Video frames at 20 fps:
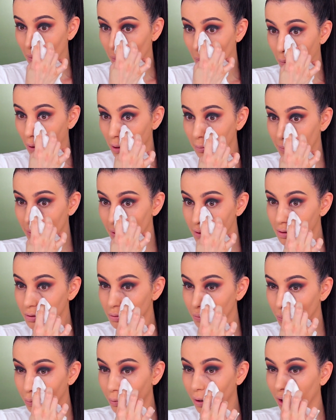wipe
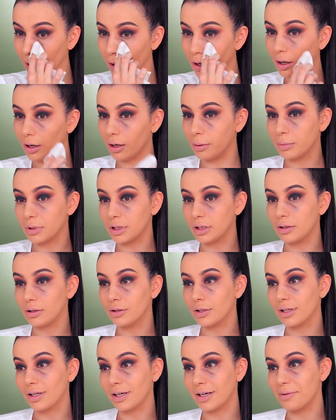this away, and I'm gonna
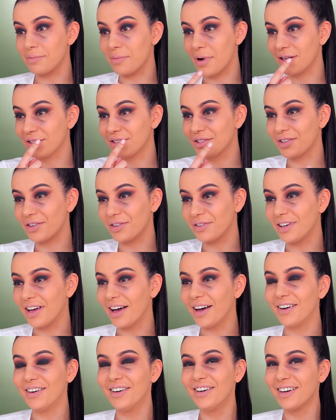look like a monster
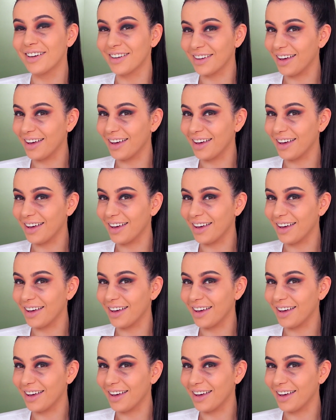now.